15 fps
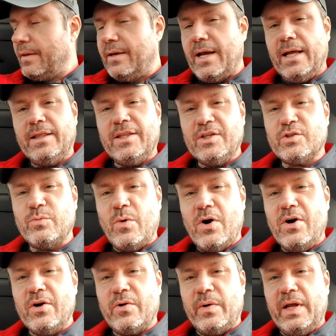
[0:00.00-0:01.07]
At this
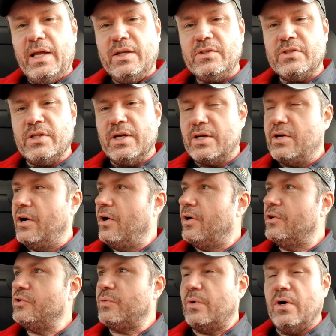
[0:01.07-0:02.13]
Walgreens, the
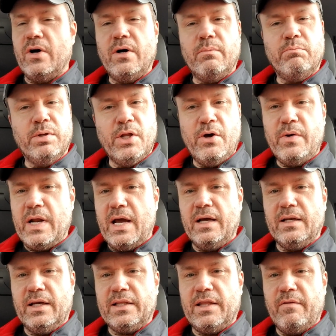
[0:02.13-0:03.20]
cards were all blown out
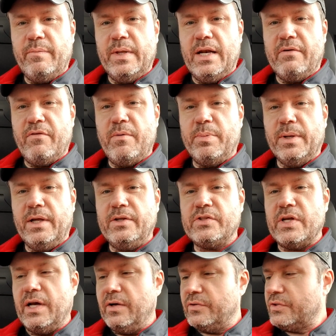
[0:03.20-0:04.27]
like they've been every place
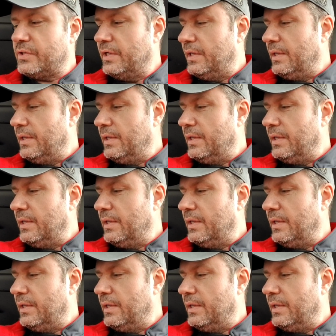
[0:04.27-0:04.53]
else.